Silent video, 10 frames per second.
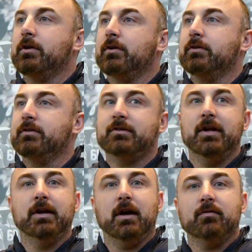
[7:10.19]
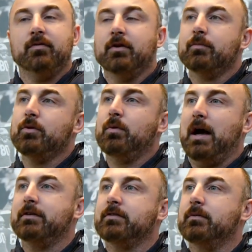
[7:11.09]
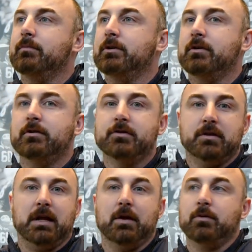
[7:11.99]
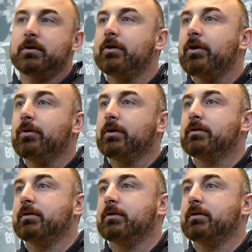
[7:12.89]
You know, you see it on film, you watch them, and you just like what they're doing.